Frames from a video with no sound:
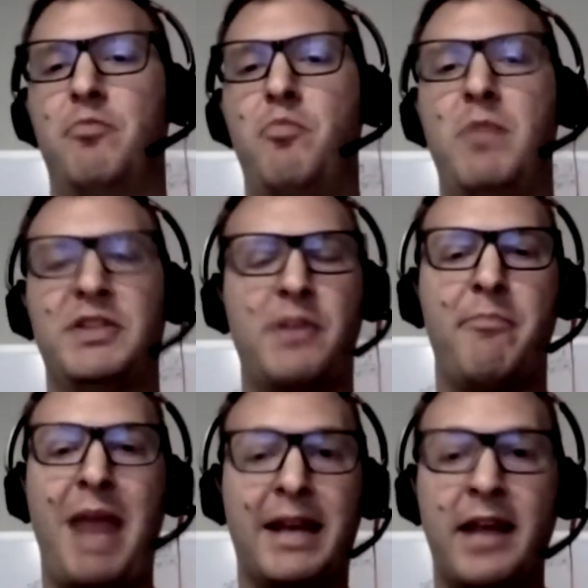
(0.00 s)
some
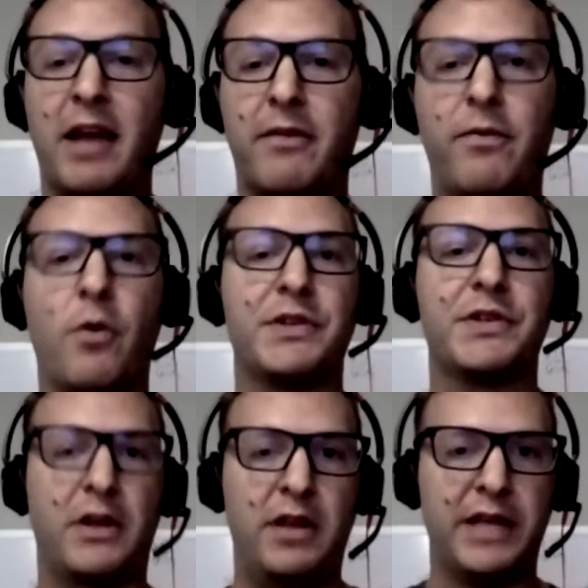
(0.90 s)
magnetic force
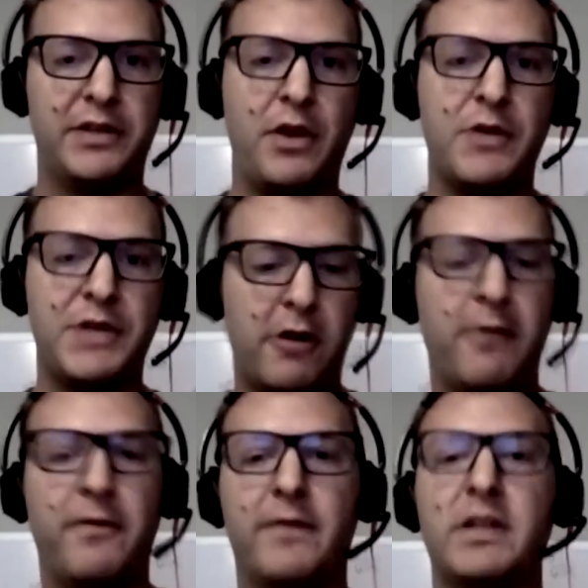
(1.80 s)
clicked those
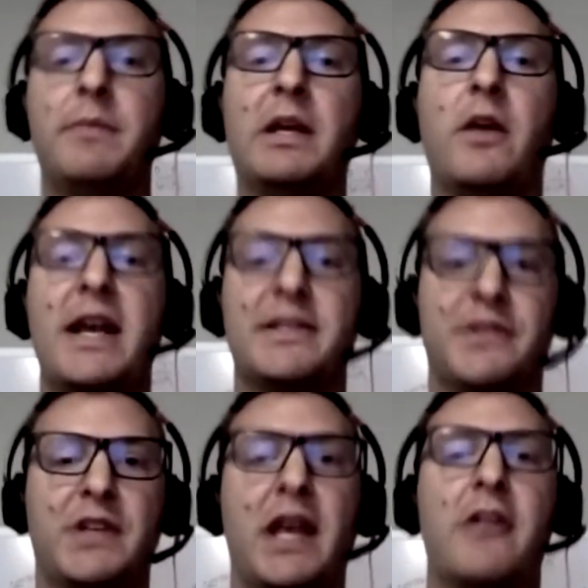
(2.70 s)
150 amino
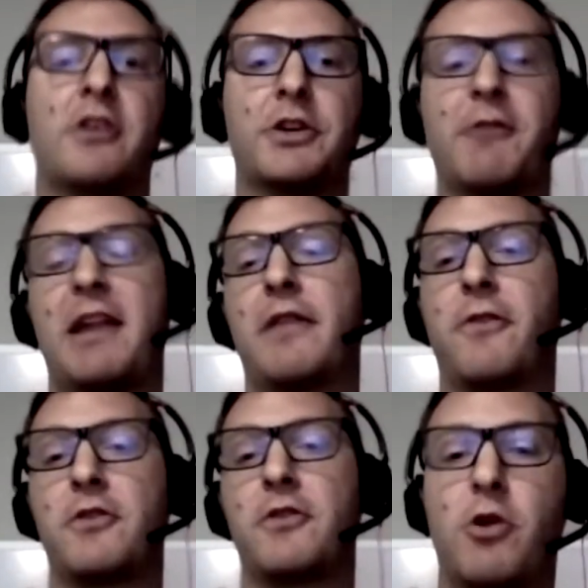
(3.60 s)
acids together to create the
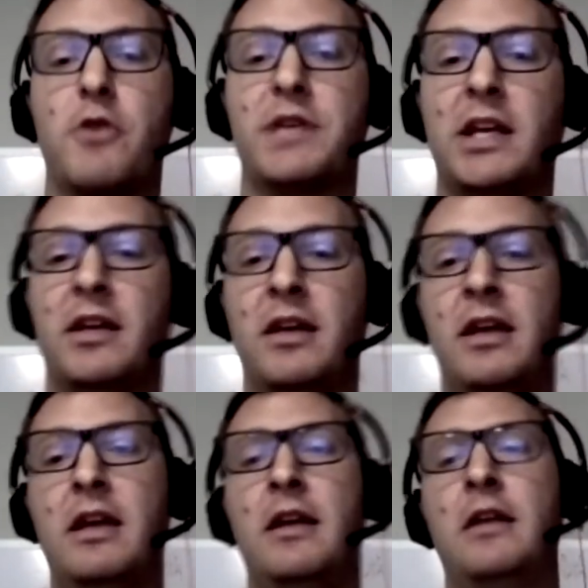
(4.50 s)
first protein.
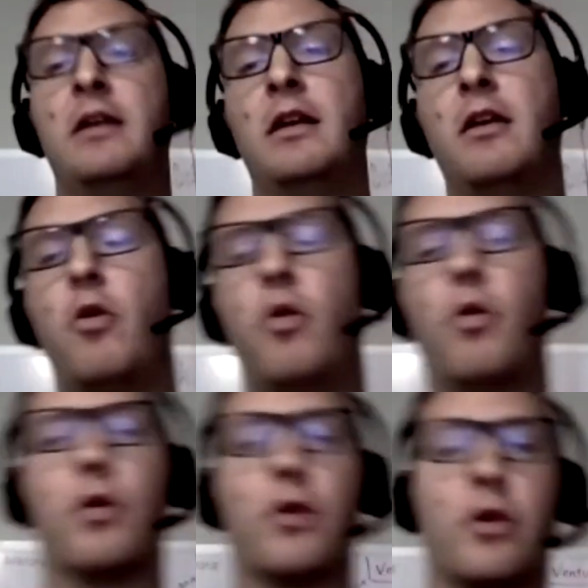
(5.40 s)

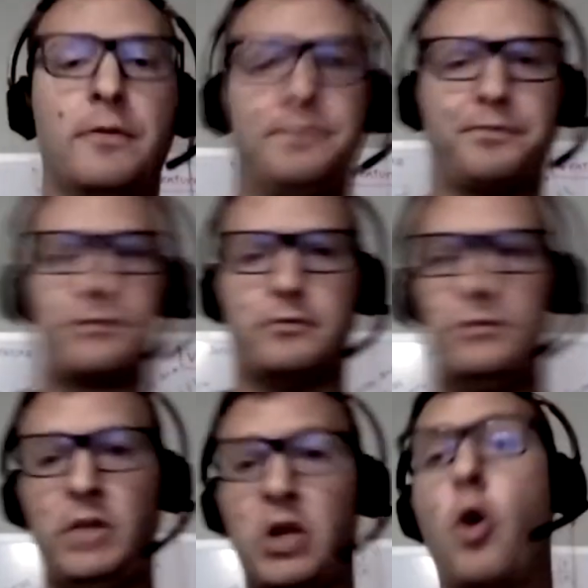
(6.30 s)
Or,
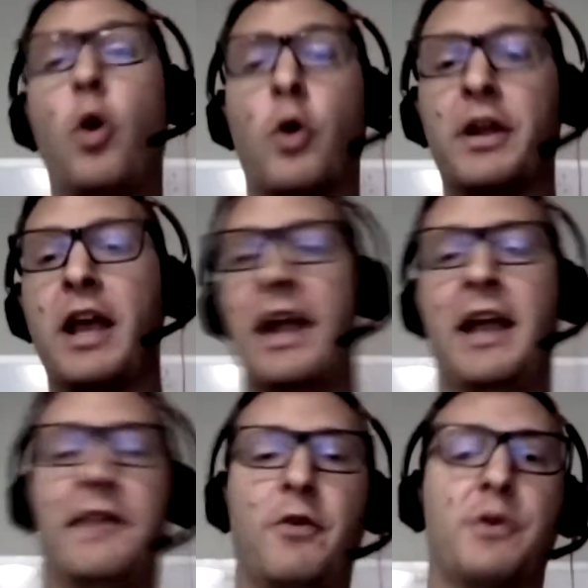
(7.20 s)

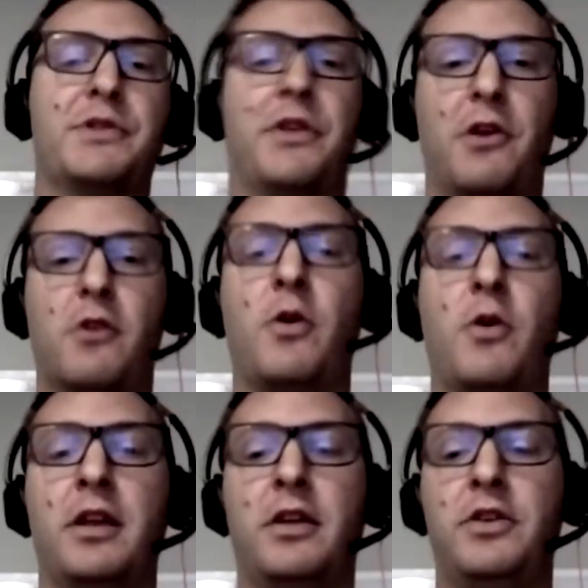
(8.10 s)
and of course the third
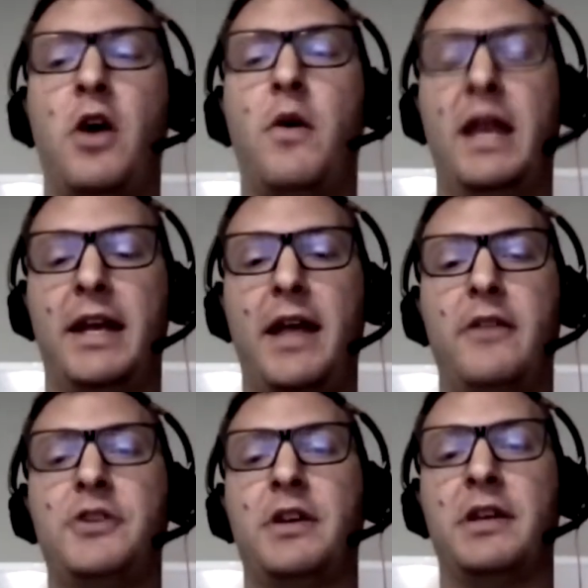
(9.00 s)
one, no, an
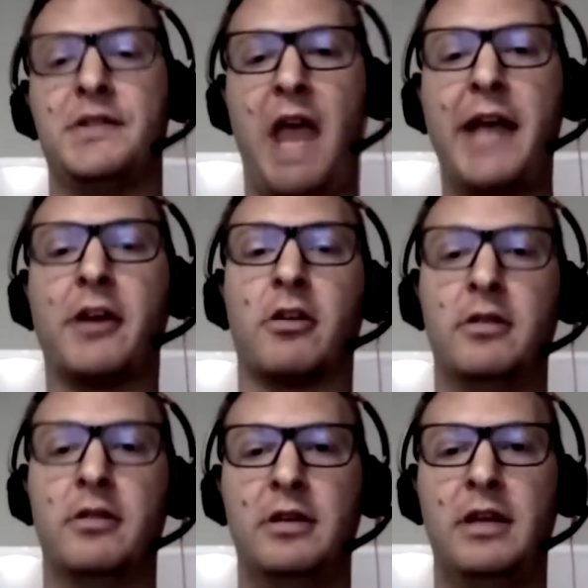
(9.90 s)
intelligent
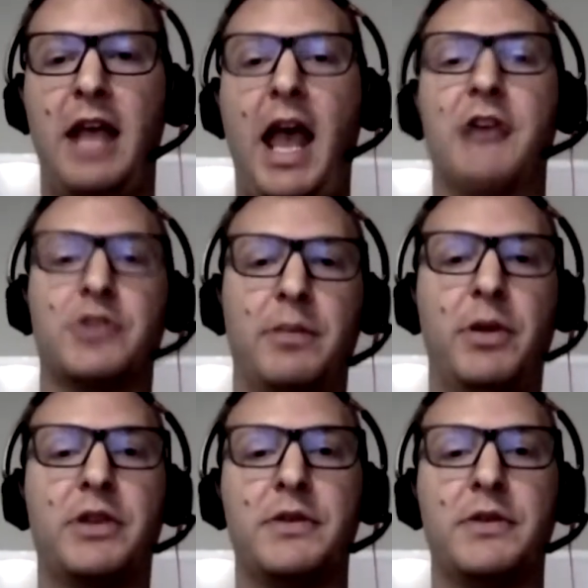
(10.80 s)
designer actually put those